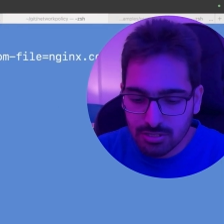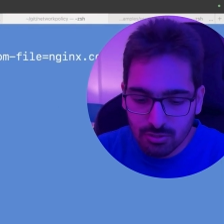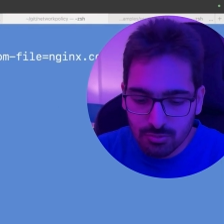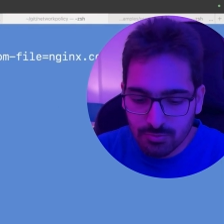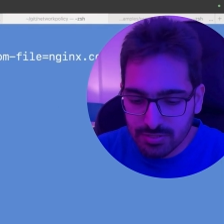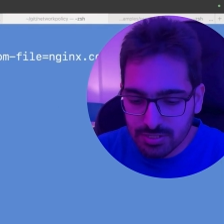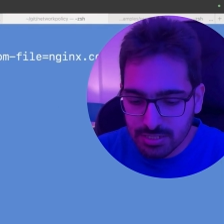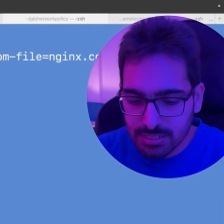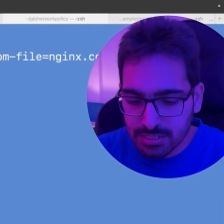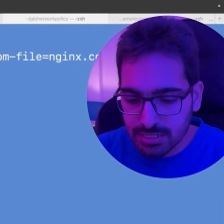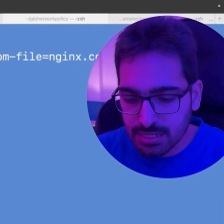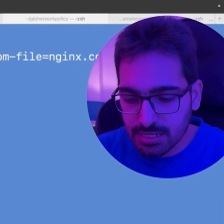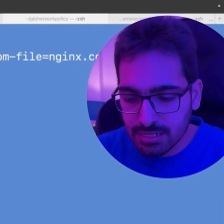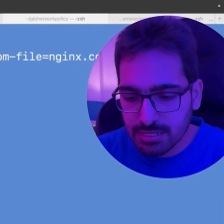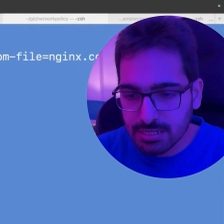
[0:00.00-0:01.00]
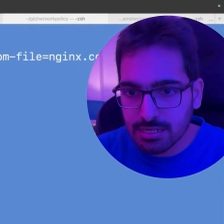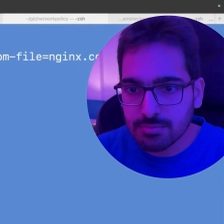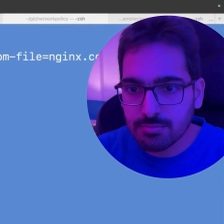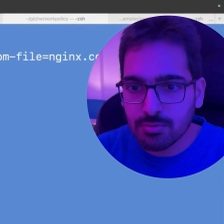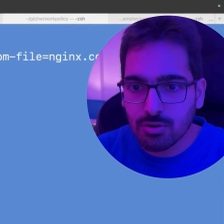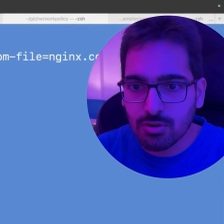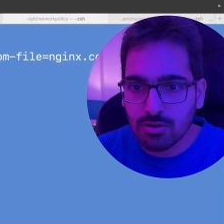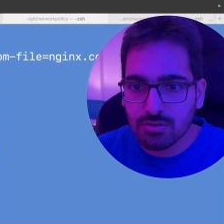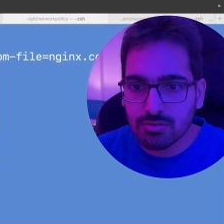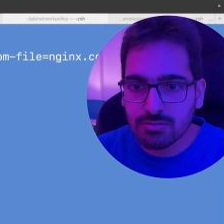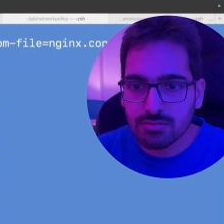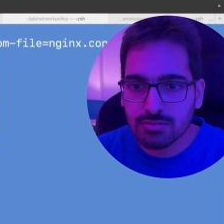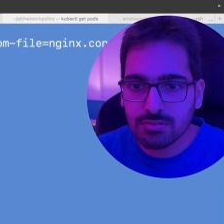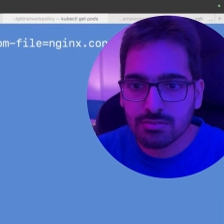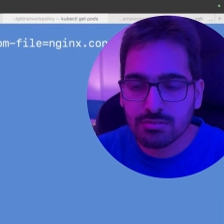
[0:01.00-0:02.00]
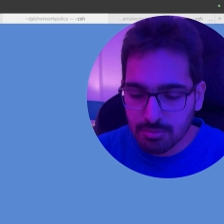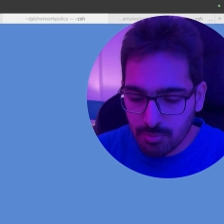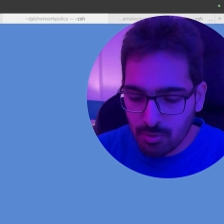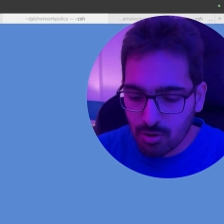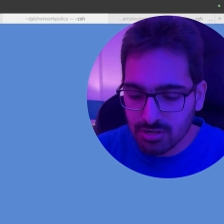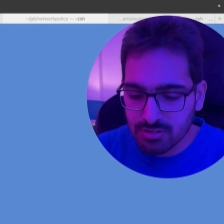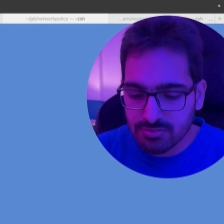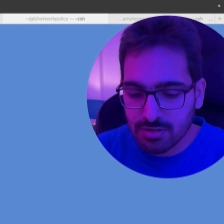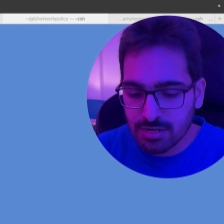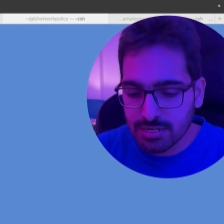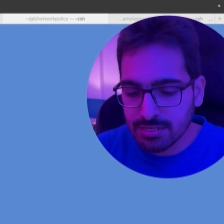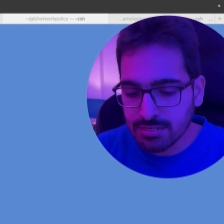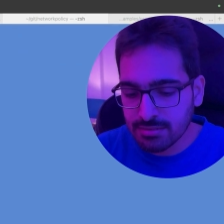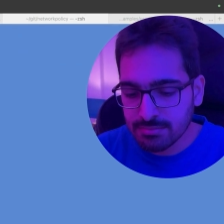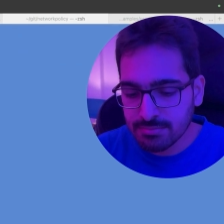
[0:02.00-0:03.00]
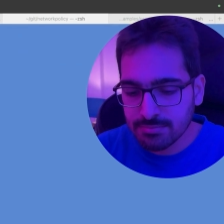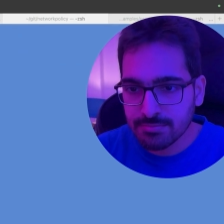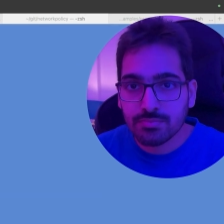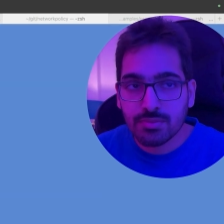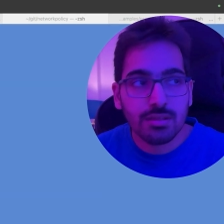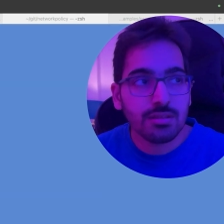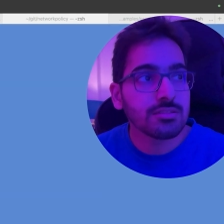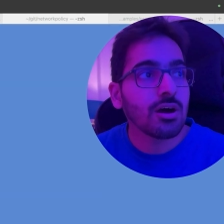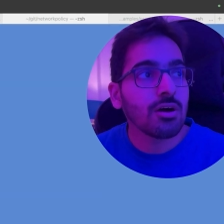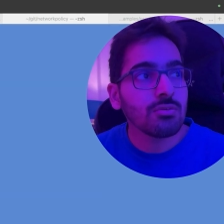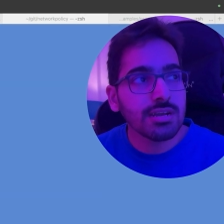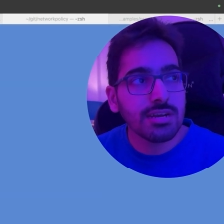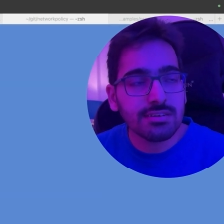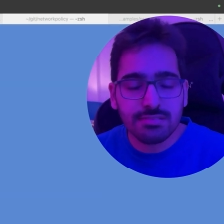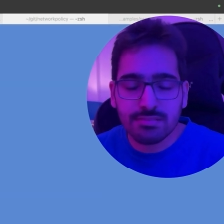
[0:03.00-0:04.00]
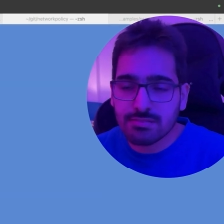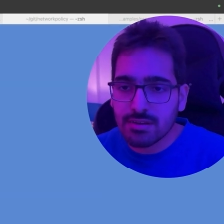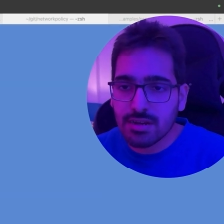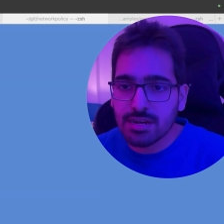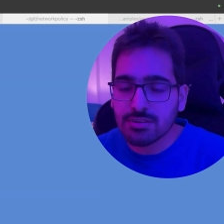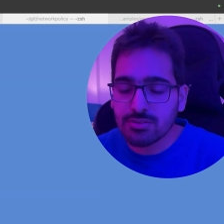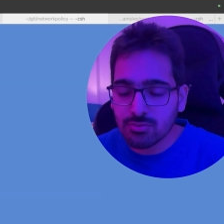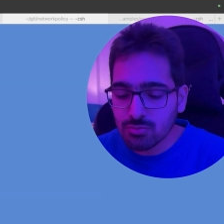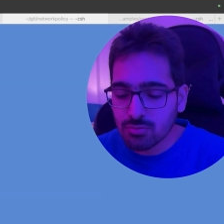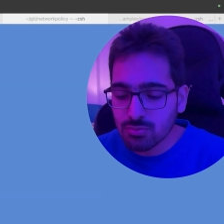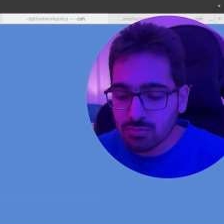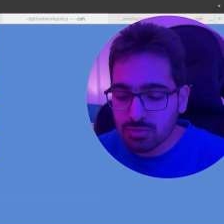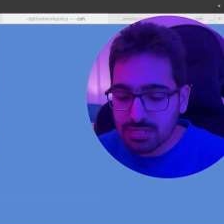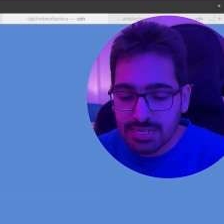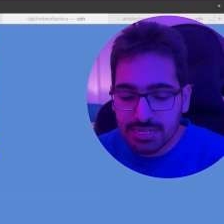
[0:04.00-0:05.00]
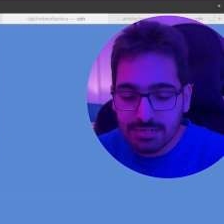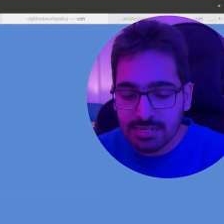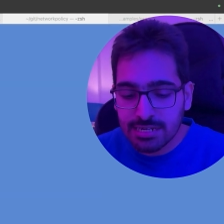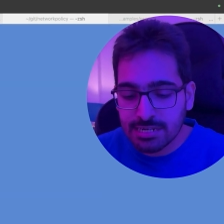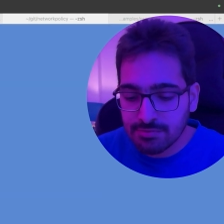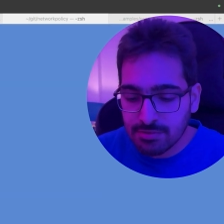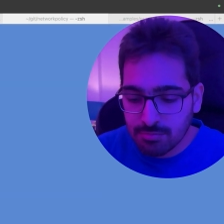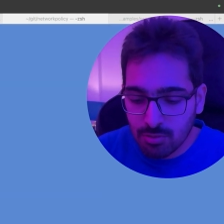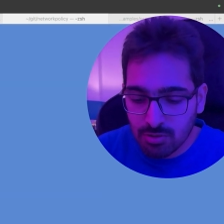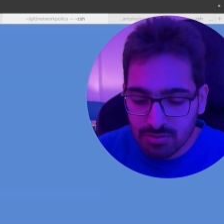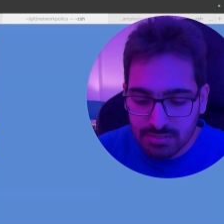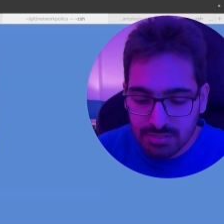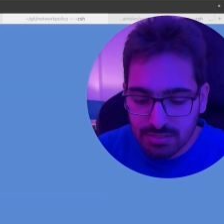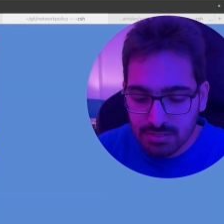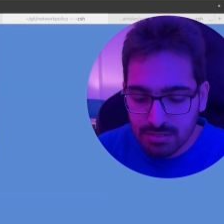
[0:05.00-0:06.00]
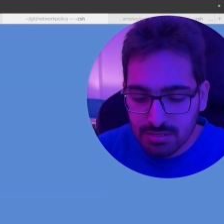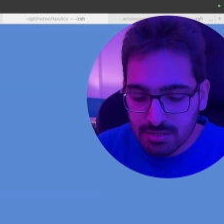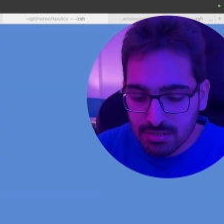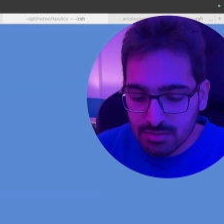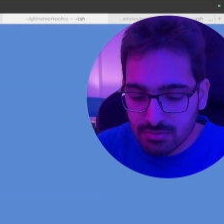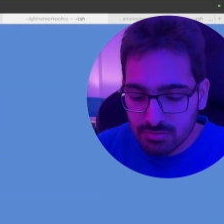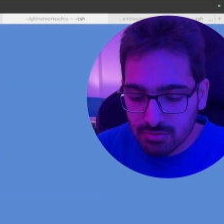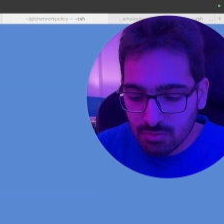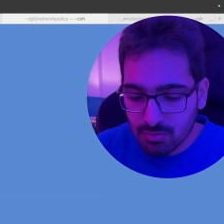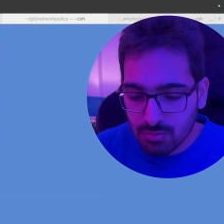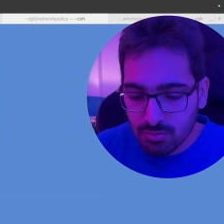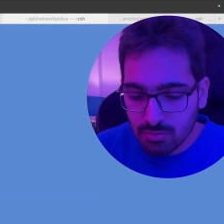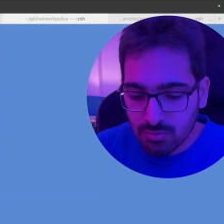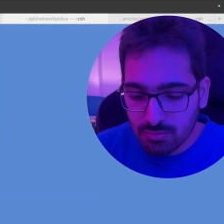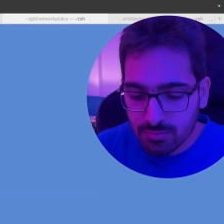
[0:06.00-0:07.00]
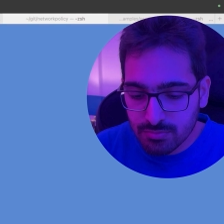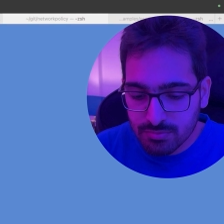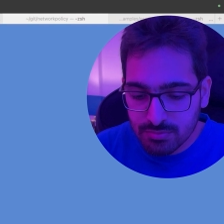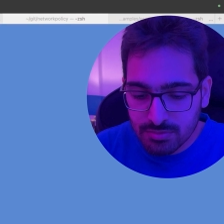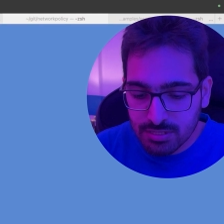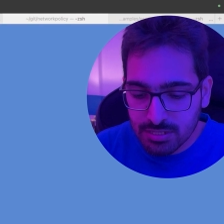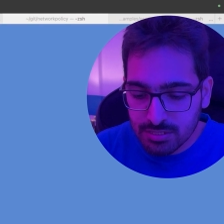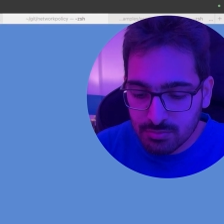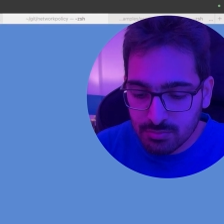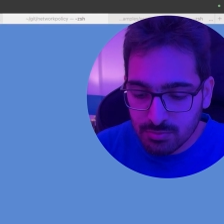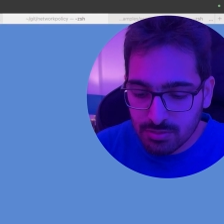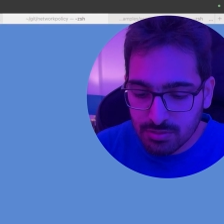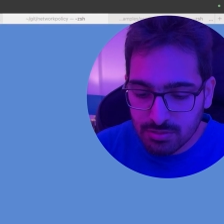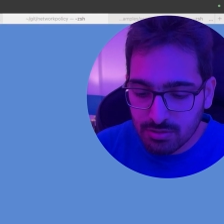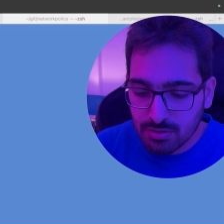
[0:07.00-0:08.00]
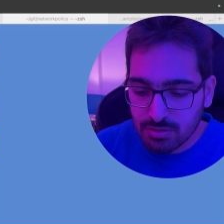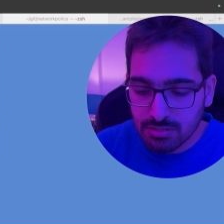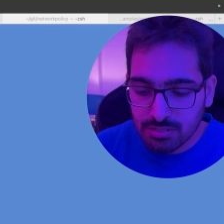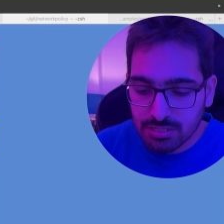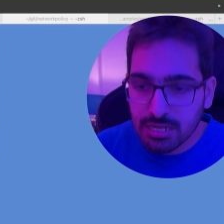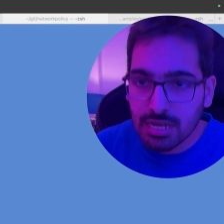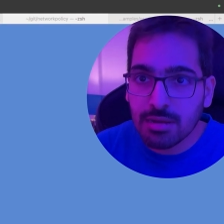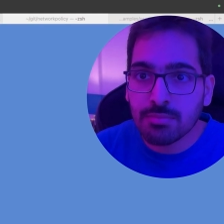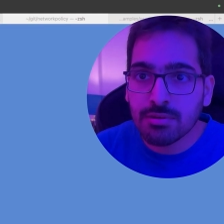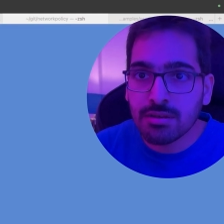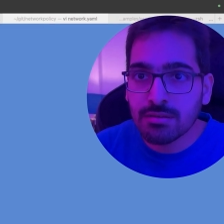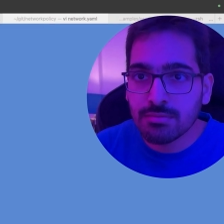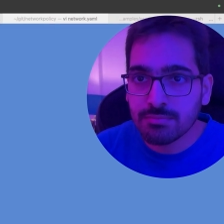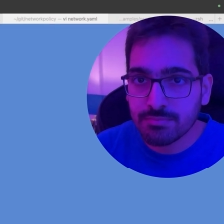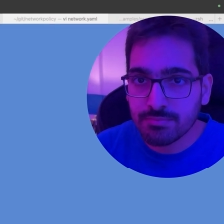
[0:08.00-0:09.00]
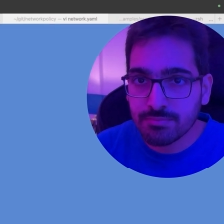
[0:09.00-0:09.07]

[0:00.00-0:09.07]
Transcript: kubectl get pods. The pod is running. Now let's try to create a network policy. So network.yaml